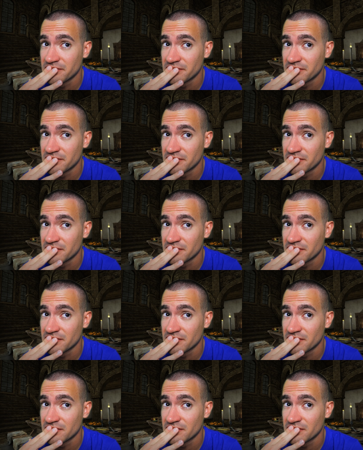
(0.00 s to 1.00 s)

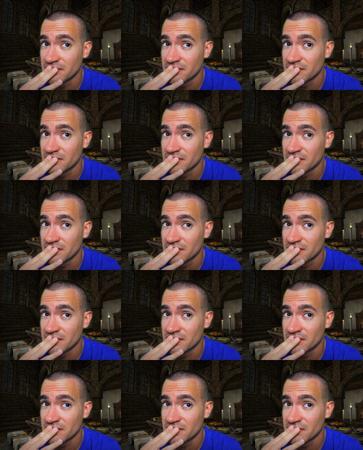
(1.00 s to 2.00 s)

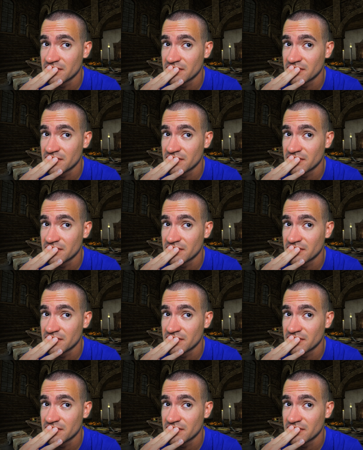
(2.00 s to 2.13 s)
No one is speaking in this clip.